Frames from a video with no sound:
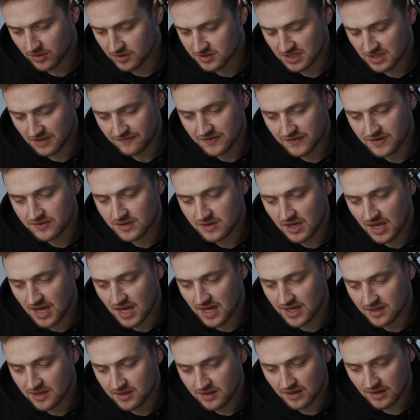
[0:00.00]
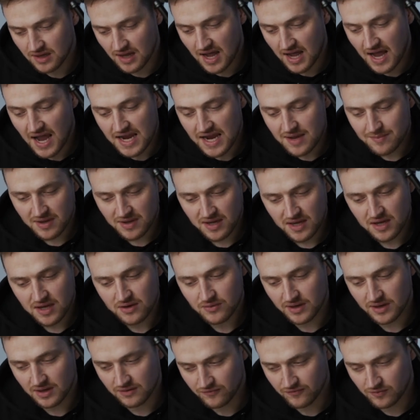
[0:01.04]
Because I feel like I am
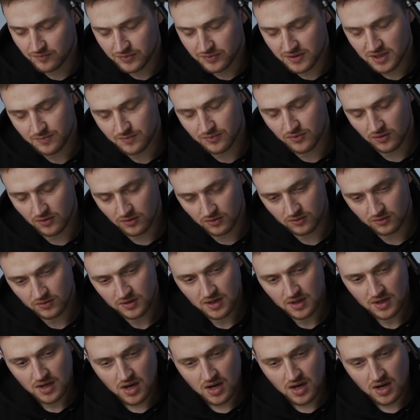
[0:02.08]
hearing from people